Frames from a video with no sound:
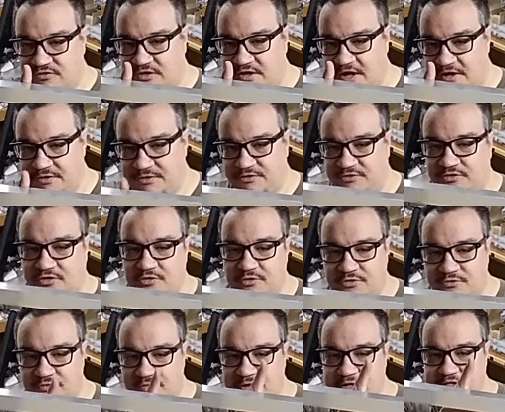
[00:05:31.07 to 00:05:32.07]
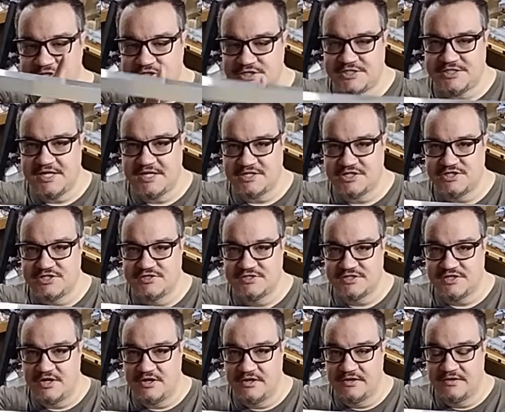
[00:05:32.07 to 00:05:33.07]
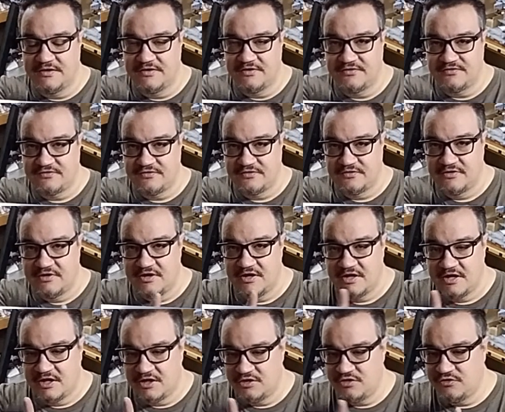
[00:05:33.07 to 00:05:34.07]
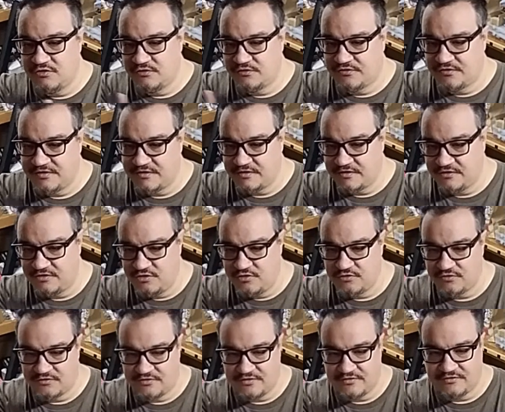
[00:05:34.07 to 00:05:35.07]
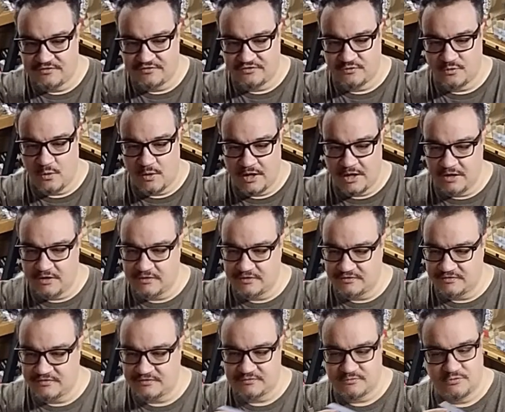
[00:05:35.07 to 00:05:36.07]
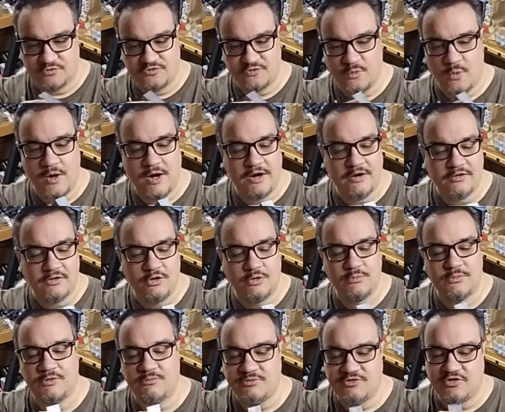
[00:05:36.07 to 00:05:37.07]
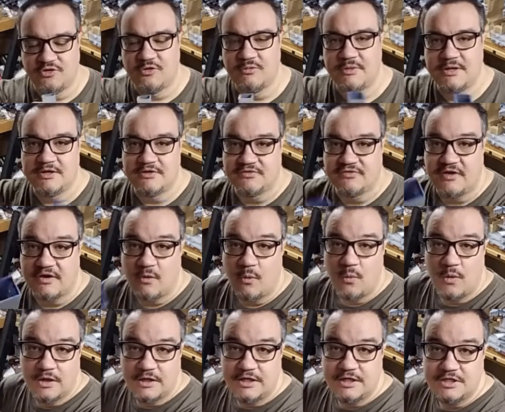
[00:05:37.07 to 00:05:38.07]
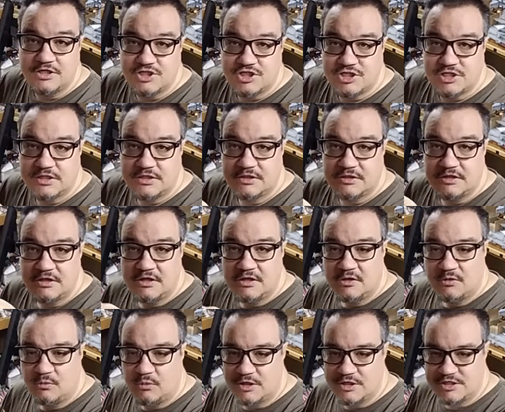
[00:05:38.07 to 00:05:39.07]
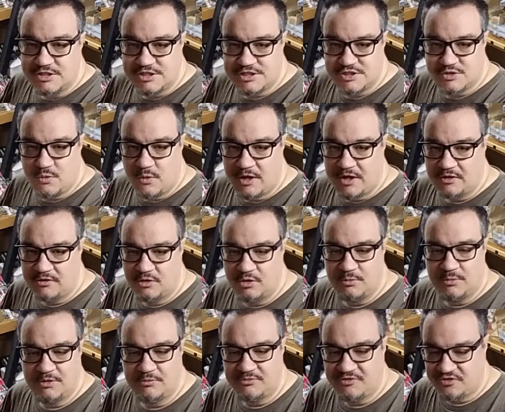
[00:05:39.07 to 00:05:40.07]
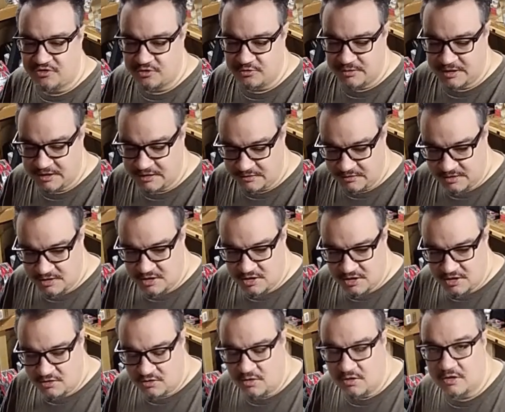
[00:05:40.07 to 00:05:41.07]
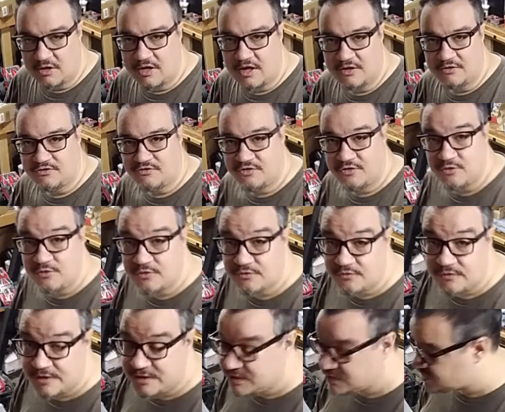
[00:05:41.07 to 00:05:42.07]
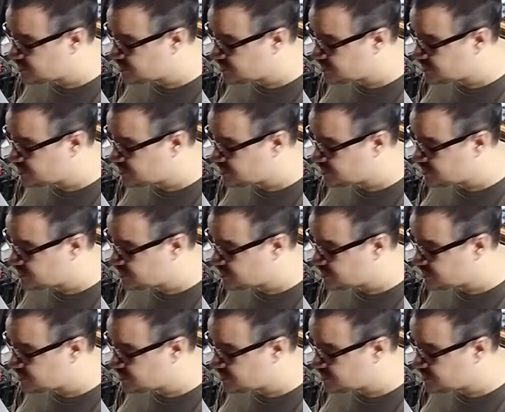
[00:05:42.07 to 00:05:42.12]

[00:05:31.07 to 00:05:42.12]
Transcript: cut two three inch sections on this and use the, use this square. It's square aluminum tubing. It's like one inch, one inch square aluminum tubing. You're going to cut two three